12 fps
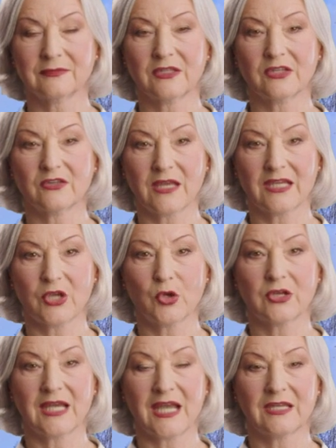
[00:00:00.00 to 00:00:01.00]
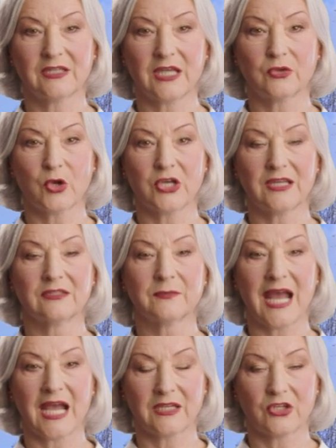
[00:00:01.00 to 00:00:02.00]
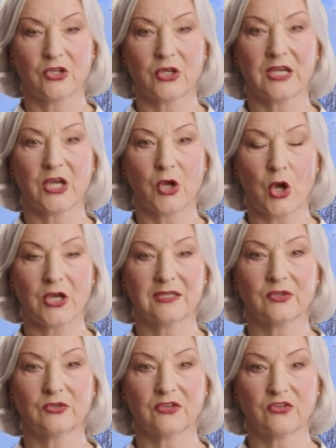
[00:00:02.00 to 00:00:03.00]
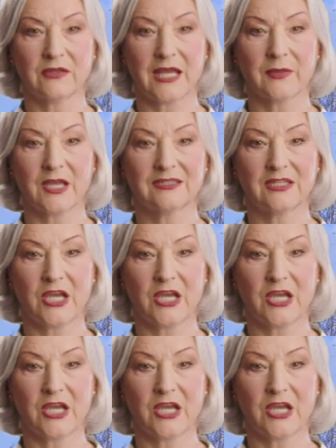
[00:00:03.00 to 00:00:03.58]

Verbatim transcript: This video delves into a spine-chilling account of a family's